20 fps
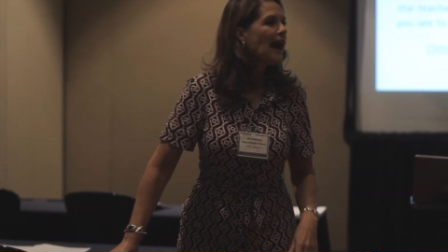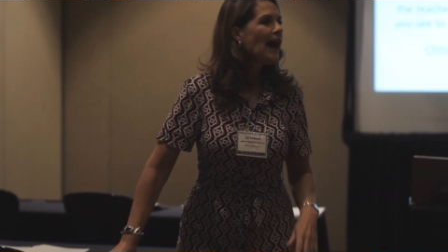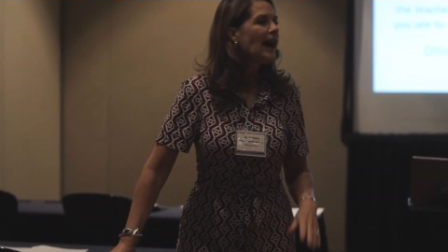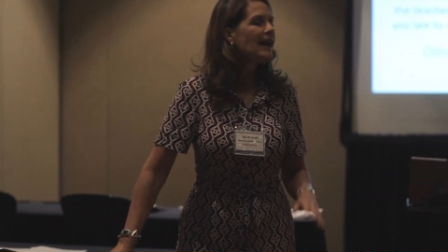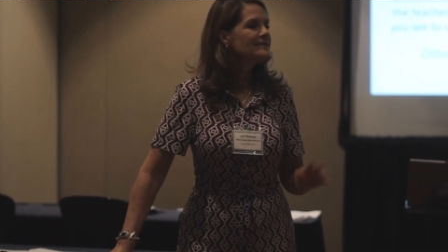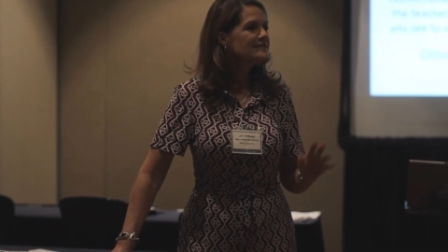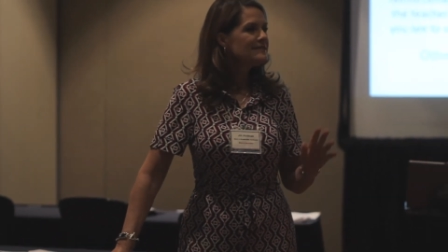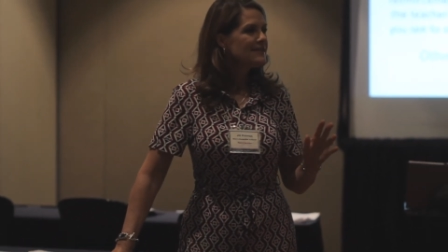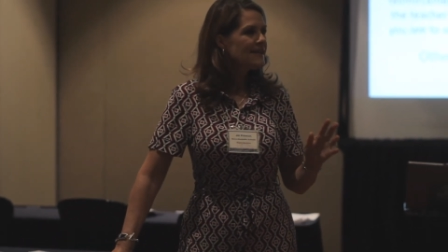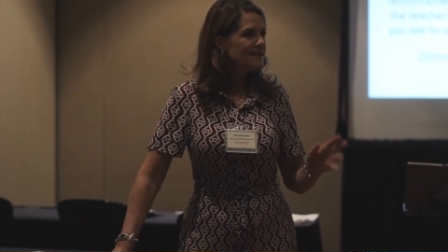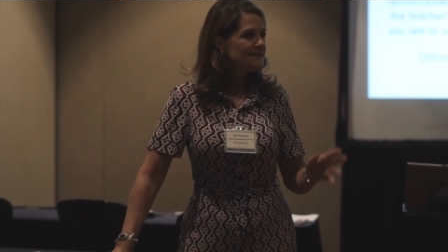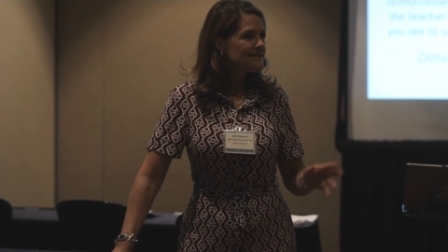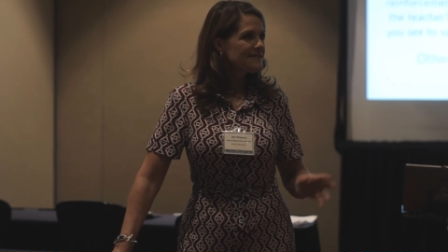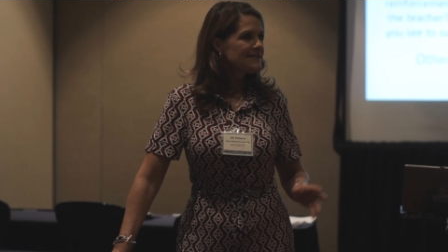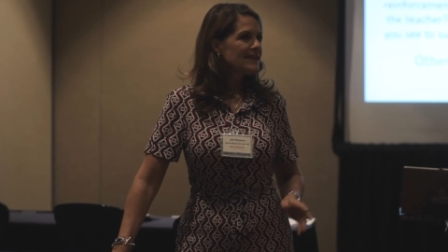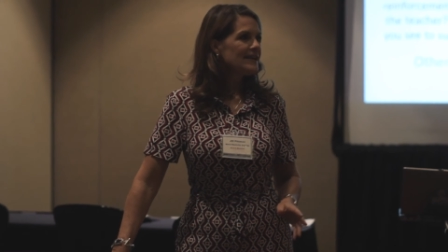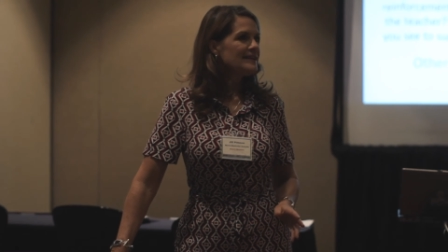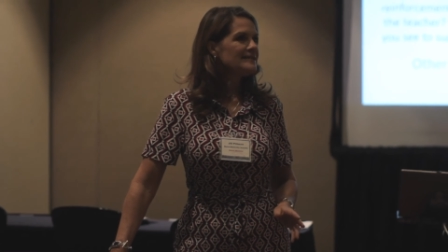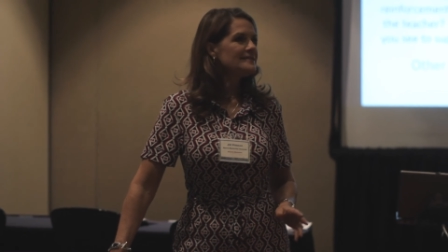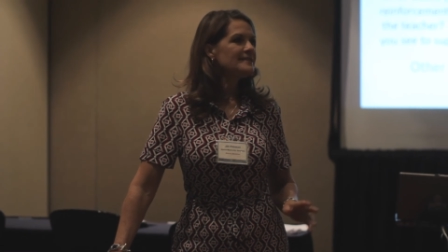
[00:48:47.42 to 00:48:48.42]
high stakes
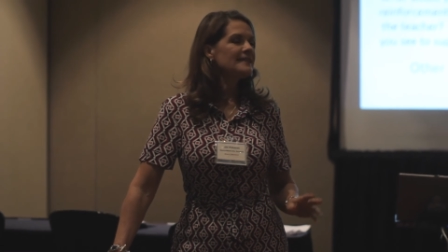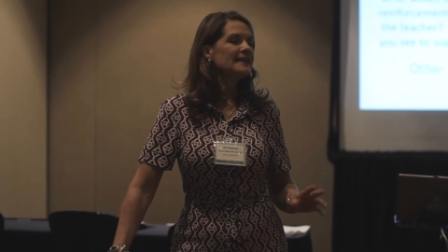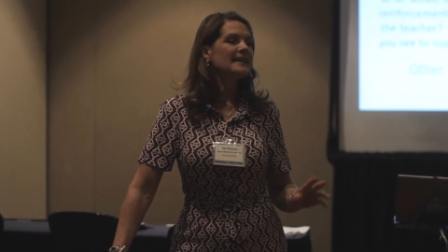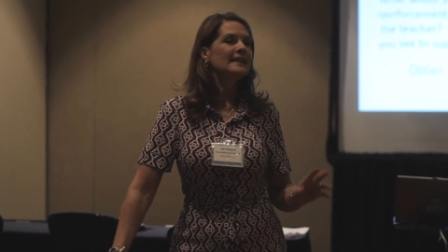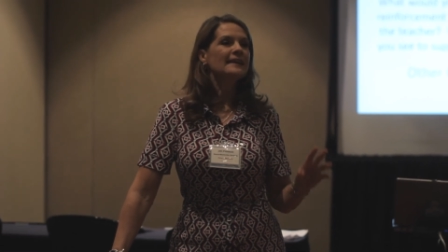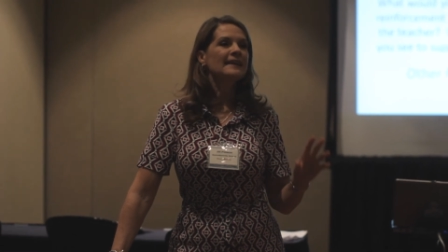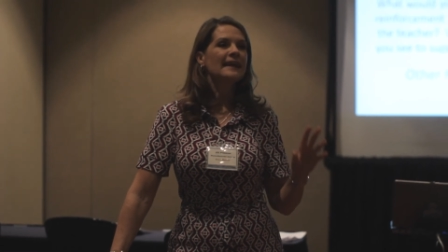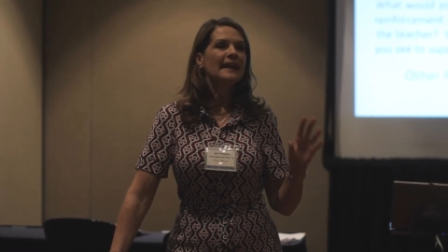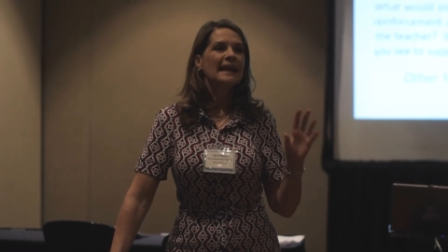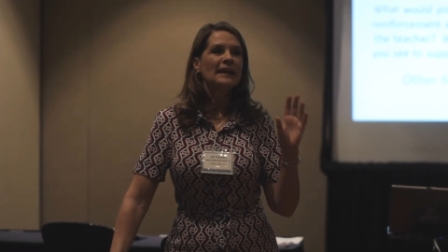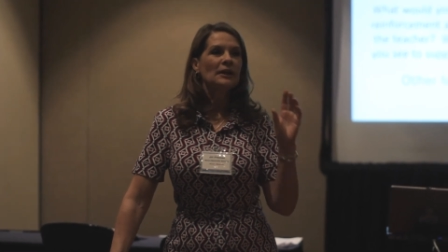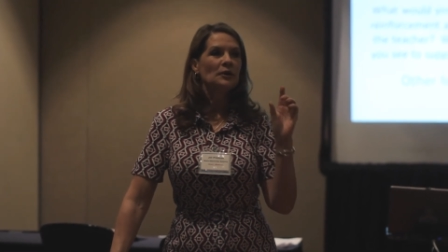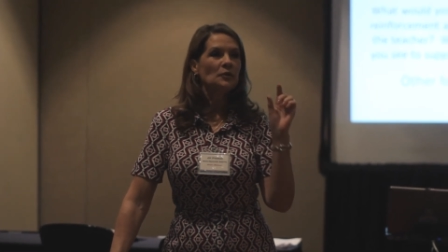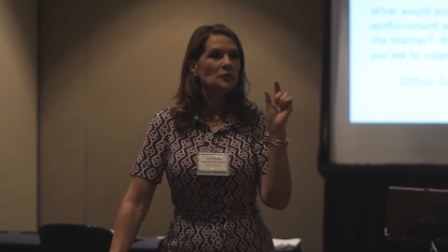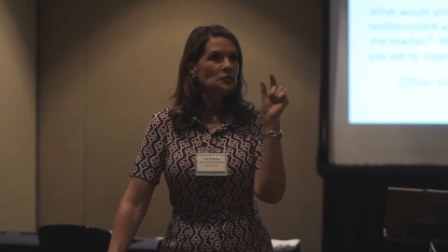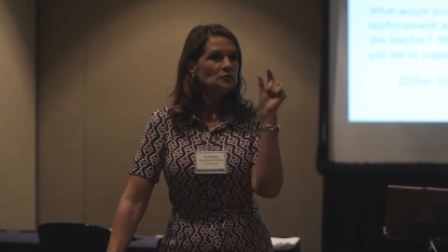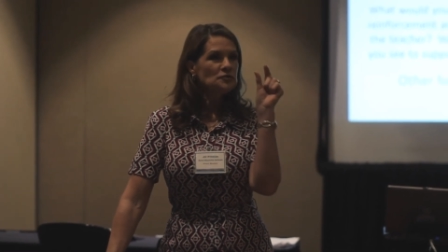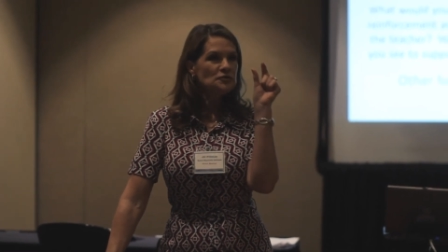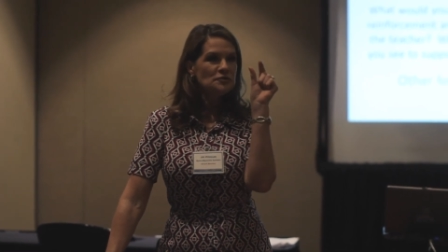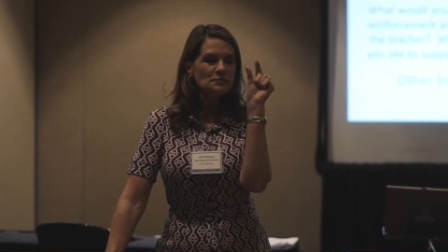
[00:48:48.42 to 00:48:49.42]
testing in
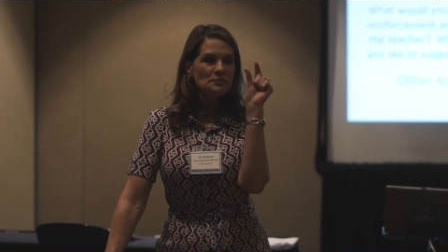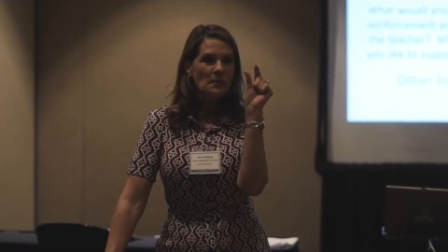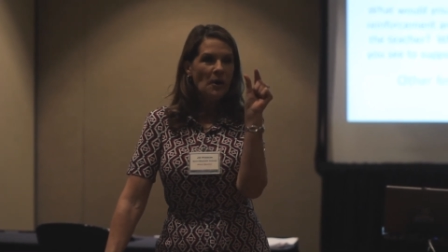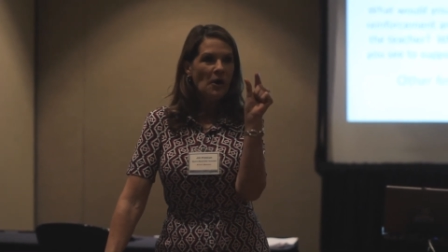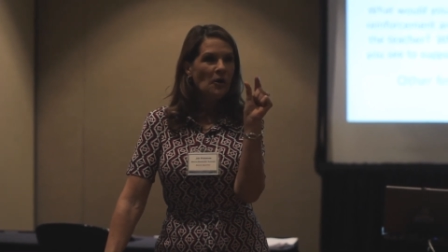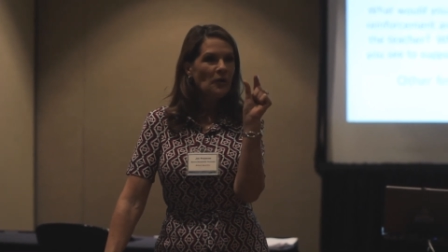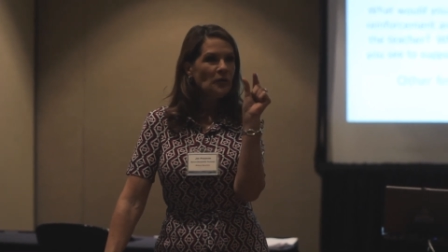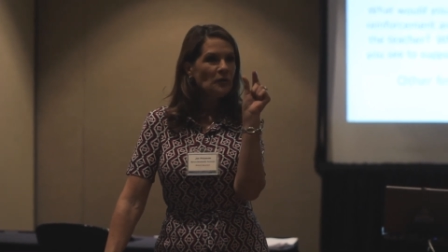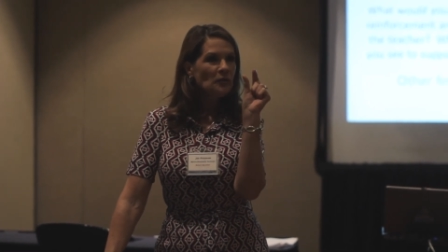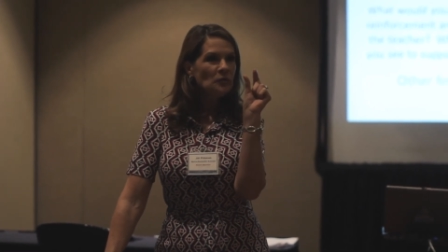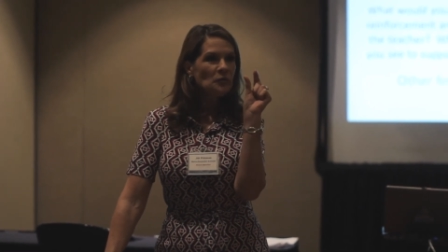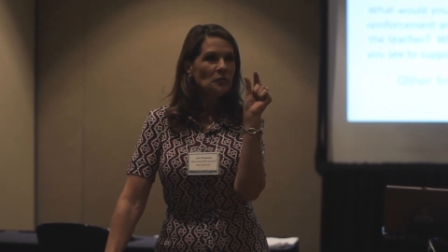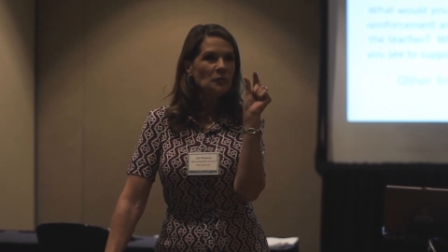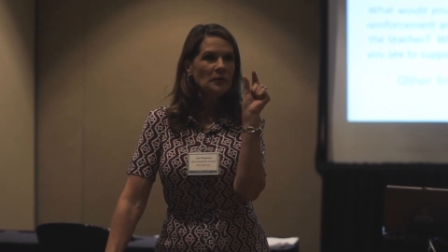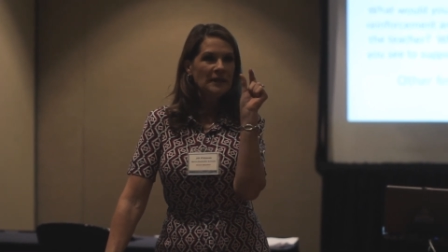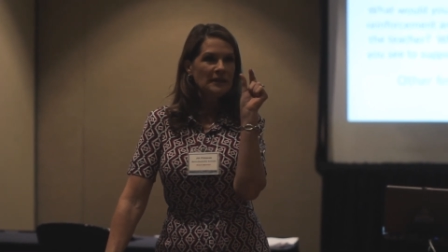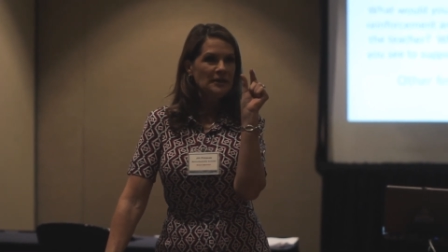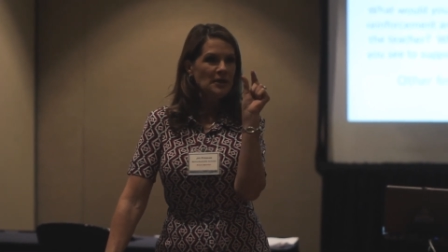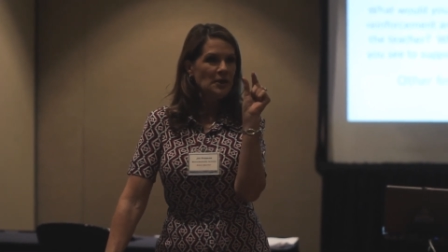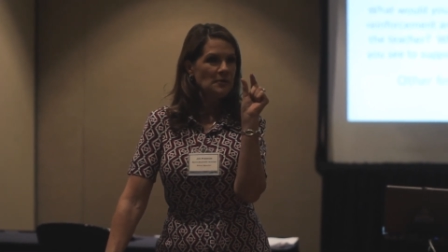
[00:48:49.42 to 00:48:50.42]
a small
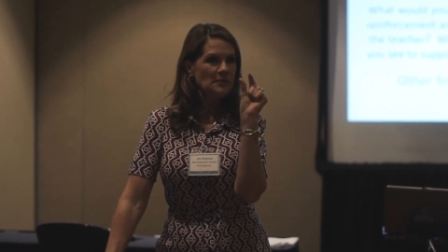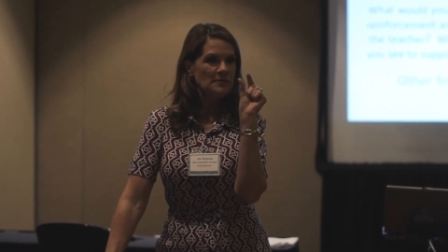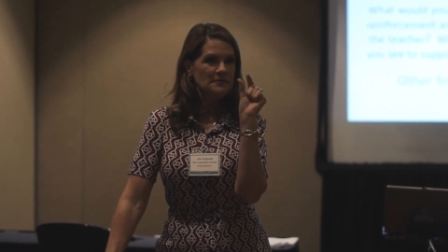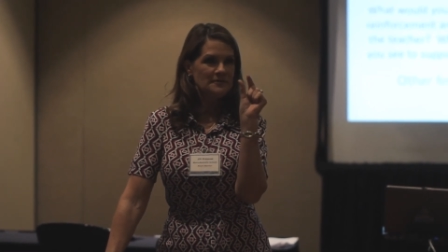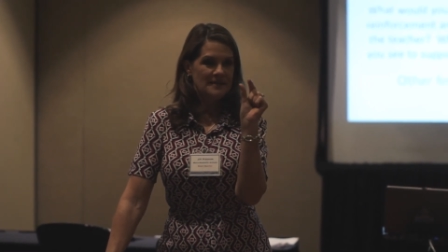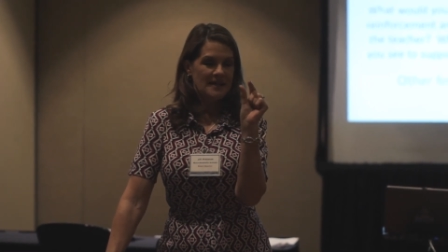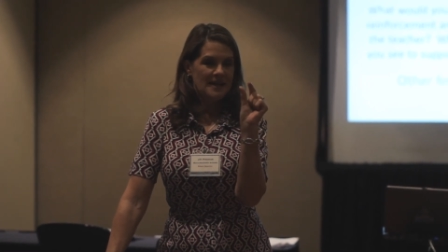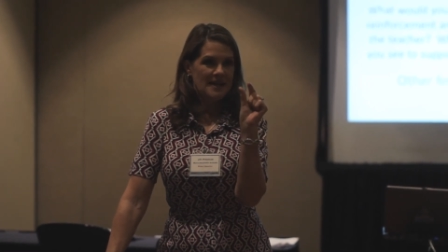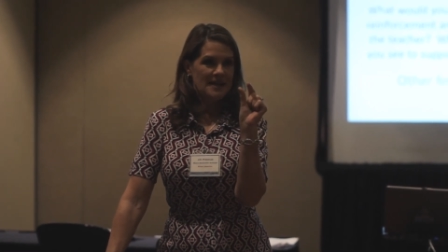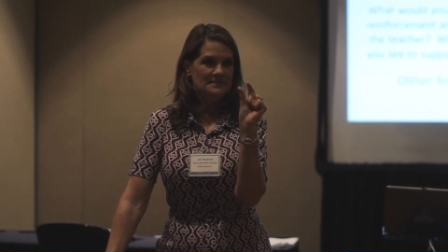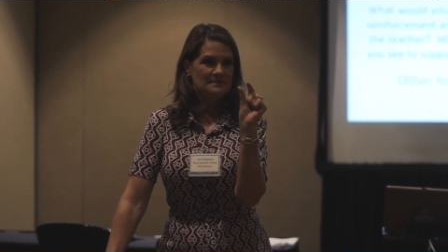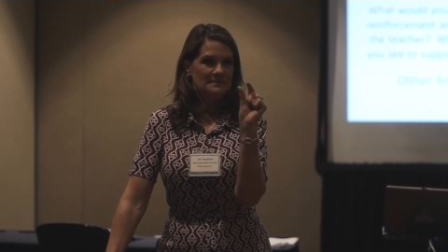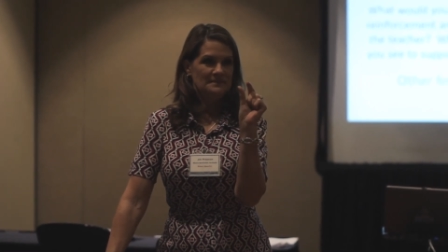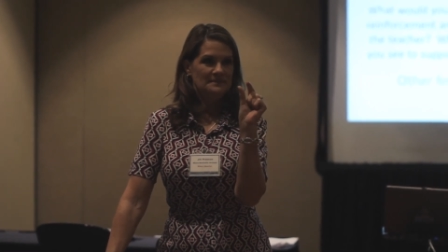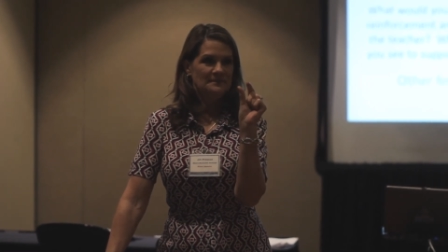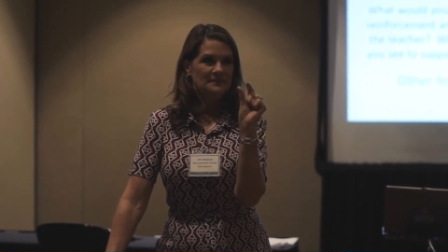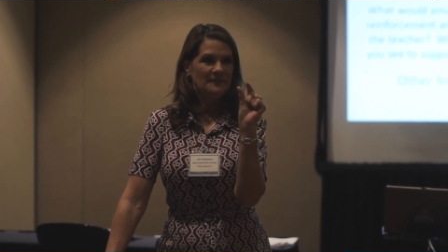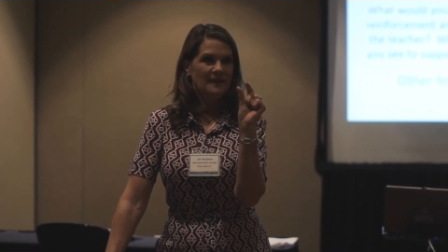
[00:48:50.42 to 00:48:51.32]
window of time